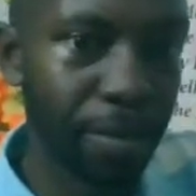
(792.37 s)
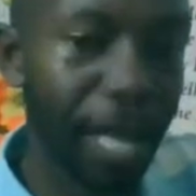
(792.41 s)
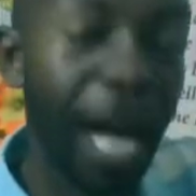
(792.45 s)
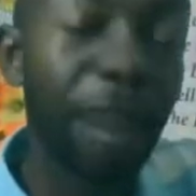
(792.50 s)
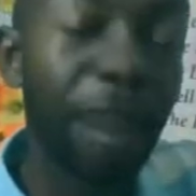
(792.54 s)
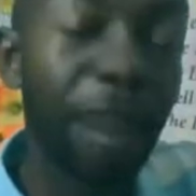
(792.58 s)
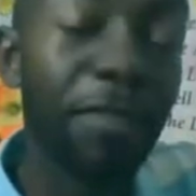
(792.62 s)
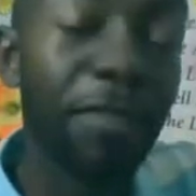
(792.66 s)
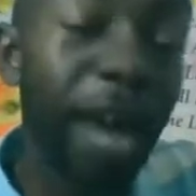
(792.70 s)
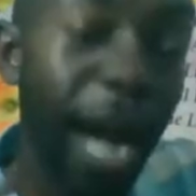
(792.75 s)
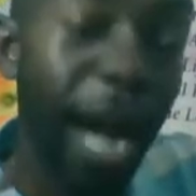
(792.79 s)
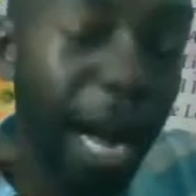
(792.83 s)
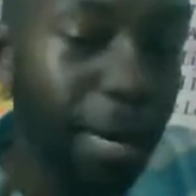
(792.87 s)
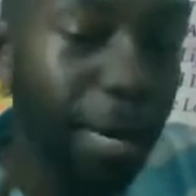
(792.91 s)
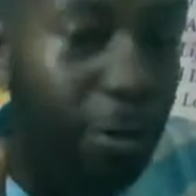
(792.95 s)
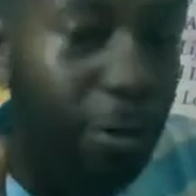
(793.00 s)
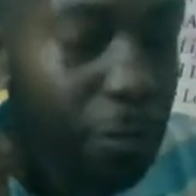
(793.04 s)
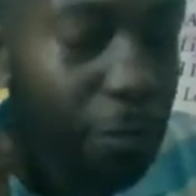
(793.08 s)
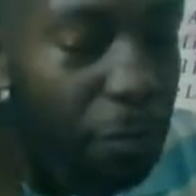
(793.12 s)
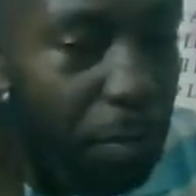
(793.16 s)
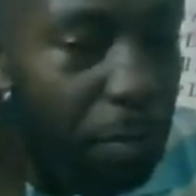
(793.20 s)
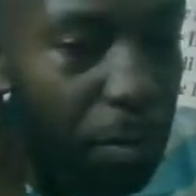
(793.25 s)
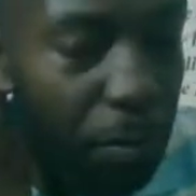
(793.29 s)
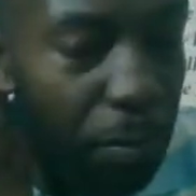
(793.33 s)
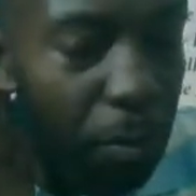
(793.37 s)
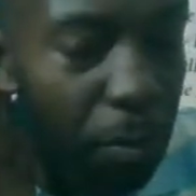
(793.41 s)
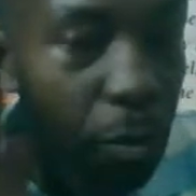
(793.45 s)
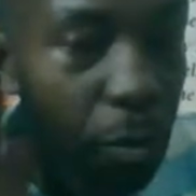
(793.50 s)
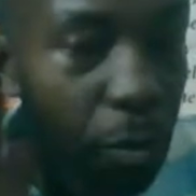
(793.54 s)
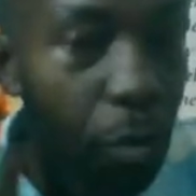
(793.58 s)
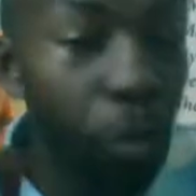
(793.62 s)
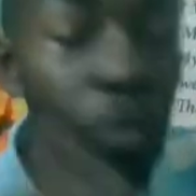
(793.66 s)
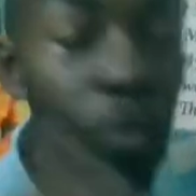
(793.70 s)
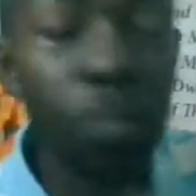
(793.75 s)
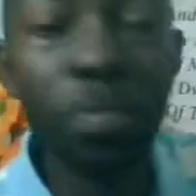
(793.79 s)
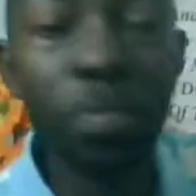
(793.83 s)
I've heard of people
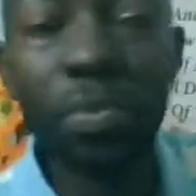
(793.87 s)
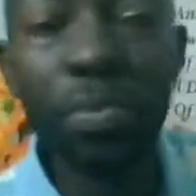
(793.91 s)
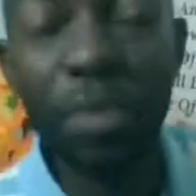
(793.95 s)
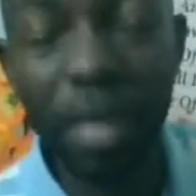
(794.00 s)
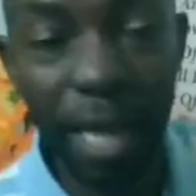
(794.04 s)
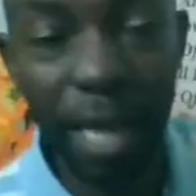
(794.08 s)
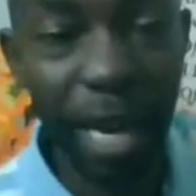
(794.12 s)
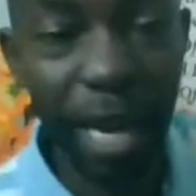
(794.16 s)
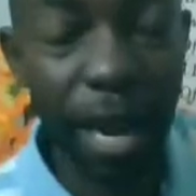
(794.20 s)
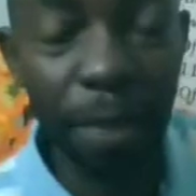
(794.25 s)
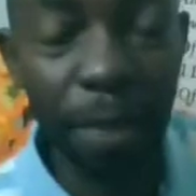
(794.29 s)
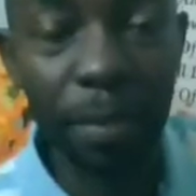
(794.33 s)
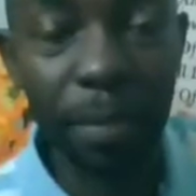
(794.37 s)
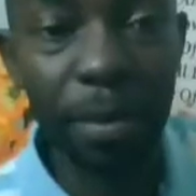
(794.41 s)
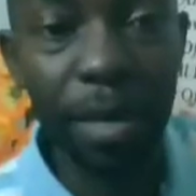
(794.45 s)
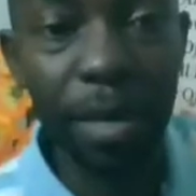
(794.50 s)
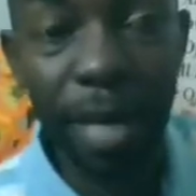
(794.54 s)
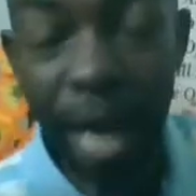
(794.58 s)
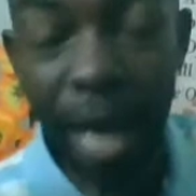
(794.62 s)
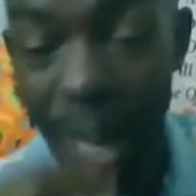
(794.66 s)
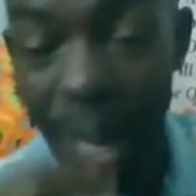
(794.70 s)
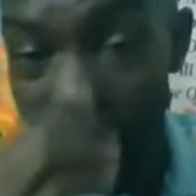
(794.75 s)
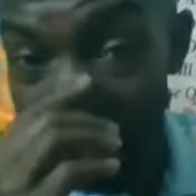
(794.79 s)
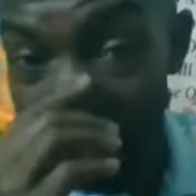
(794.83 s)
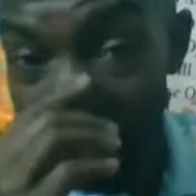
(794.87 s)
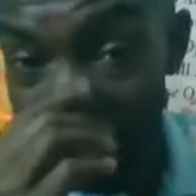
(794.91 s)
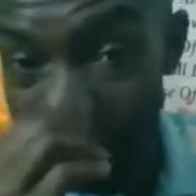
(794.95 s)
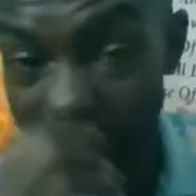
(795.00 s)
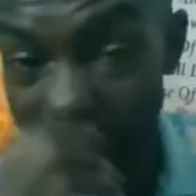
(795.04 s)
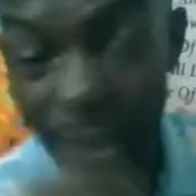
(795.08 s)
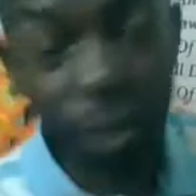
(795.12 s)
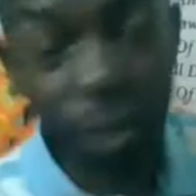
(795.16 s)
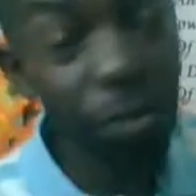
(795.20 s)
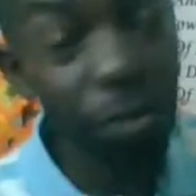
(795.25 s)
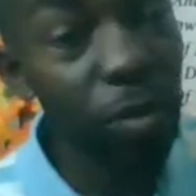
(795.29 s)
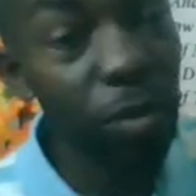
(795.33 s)
who break up and they
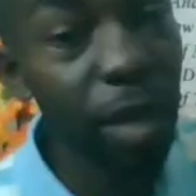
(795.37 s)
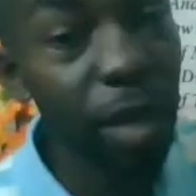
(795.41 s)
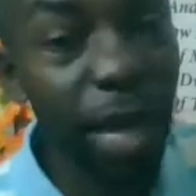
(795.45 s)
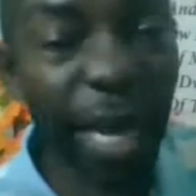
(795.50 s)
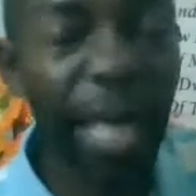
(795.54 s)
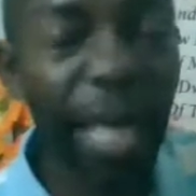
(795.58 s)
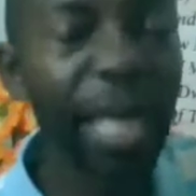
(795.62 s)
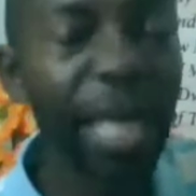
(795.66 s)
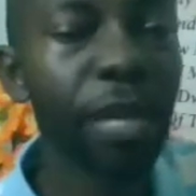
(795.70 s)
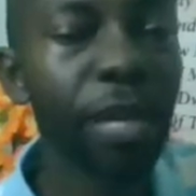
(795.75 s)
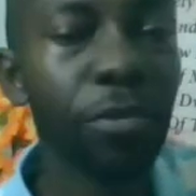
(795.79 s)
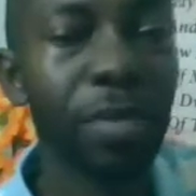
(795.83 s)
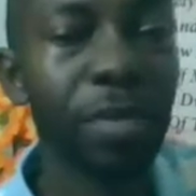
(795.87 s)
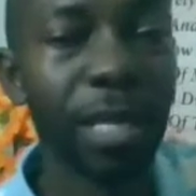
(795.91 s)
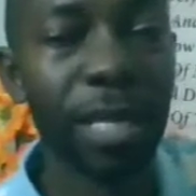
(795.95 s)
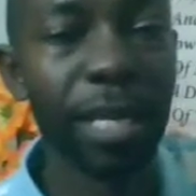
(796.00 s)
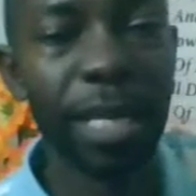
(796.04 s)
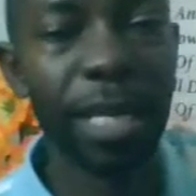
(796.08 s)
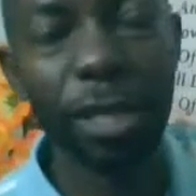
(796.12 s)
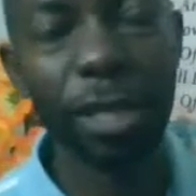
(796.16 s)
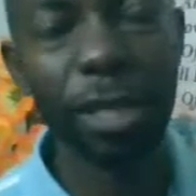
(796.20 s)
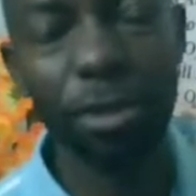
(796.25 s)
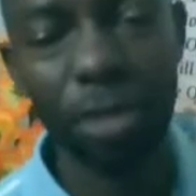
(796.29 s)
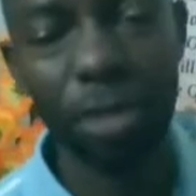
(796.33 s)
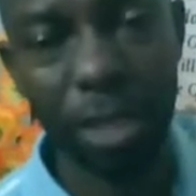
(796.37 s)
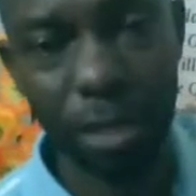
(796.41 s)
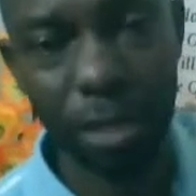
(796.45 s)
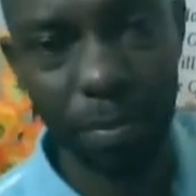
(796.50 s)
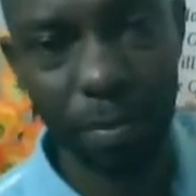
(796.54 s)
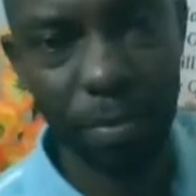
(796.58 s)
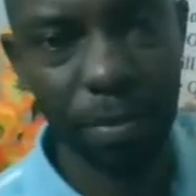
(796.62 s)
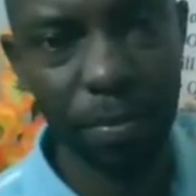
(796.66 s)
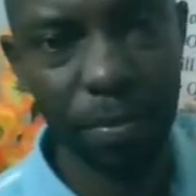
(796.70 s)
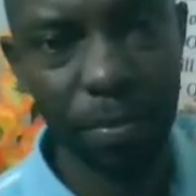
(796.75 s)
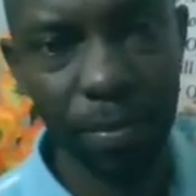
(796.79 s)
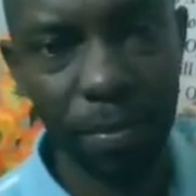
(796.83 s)
say to hell with the relationship.
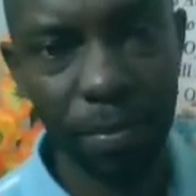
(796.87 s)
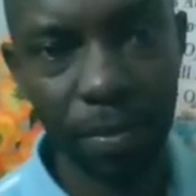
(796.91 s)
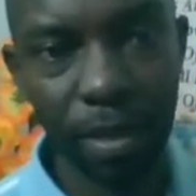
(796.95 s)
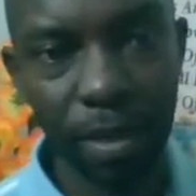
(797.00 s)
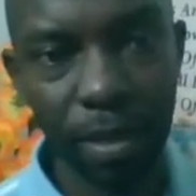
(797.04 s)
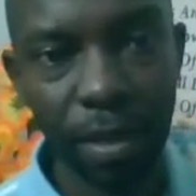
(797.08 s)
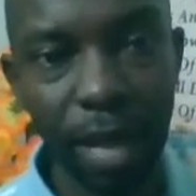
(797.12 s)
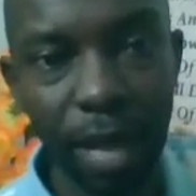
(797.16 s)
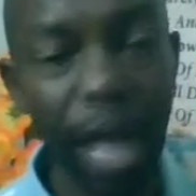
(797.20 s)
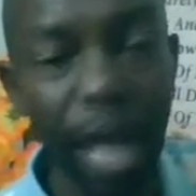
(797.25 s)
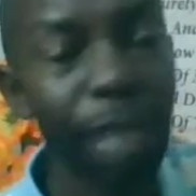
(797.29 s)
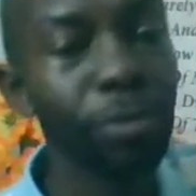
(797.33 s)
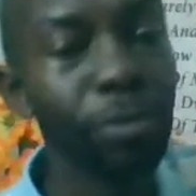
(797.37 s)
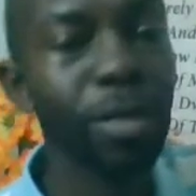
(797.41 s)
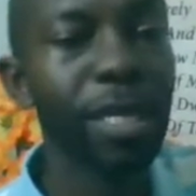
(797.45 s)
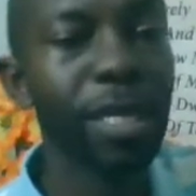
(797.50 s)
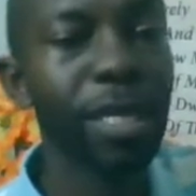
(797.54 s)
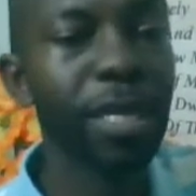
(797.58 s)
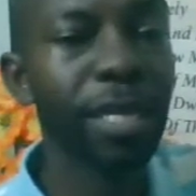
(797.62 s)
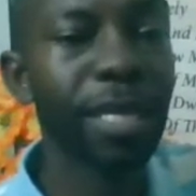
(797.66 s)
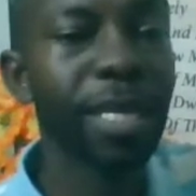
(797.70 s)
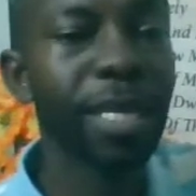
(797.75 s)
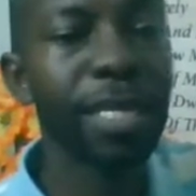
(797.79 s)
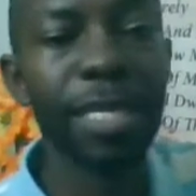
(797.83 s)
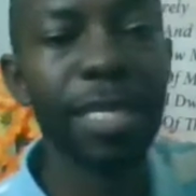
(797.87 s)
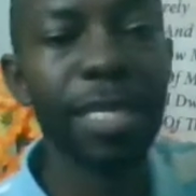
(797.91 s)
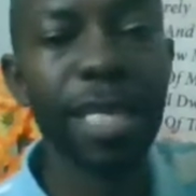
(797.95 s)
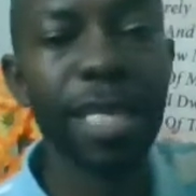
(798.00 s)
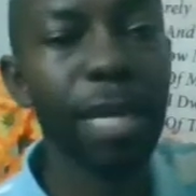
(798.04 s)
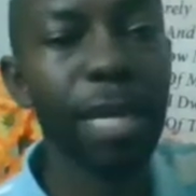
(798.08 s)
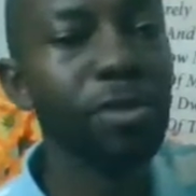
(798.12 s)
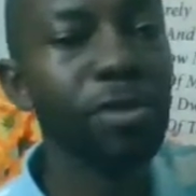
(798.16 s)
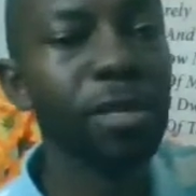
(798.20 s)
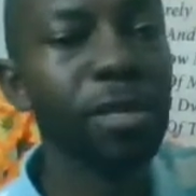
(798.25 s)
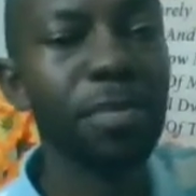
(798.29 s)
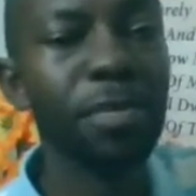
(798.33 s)
Actually, they
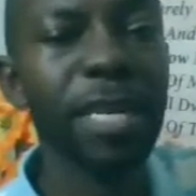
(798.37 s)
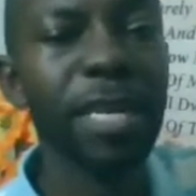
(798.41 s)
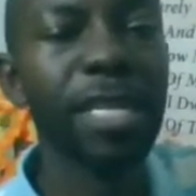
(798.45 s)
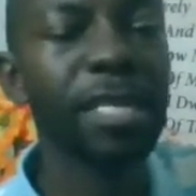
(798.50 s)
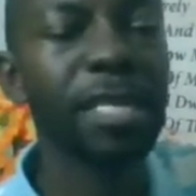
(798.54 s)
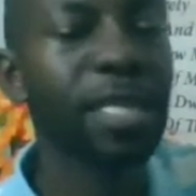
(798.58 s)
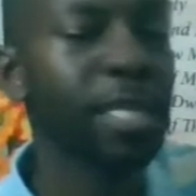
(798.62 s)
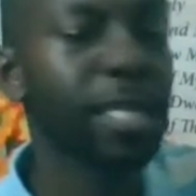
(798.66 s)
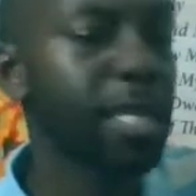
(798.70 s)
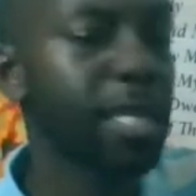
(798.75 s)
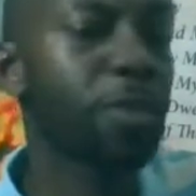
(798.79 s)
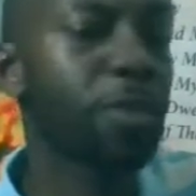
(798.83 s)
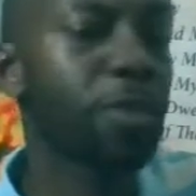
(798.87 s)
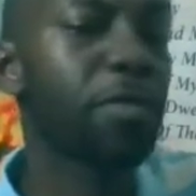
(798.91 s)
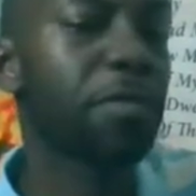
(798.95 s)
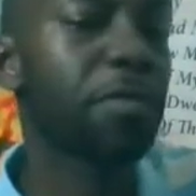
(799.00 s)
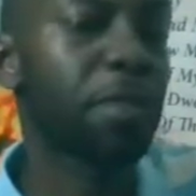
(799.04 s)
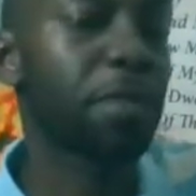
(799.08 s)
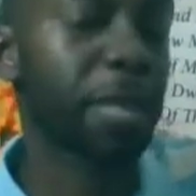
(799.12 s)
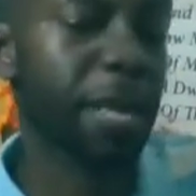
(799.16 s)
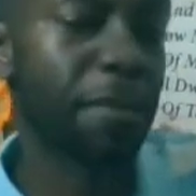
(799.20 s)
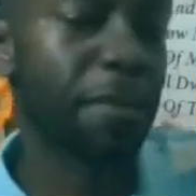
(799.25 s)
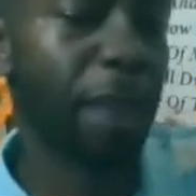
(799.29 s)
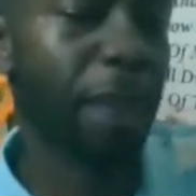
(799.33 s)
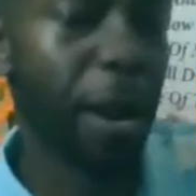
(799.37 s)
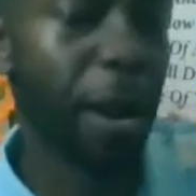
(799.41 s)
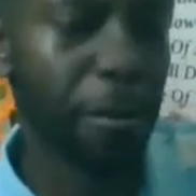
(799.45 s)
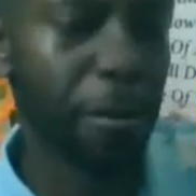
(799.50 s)
decide to remain single forever.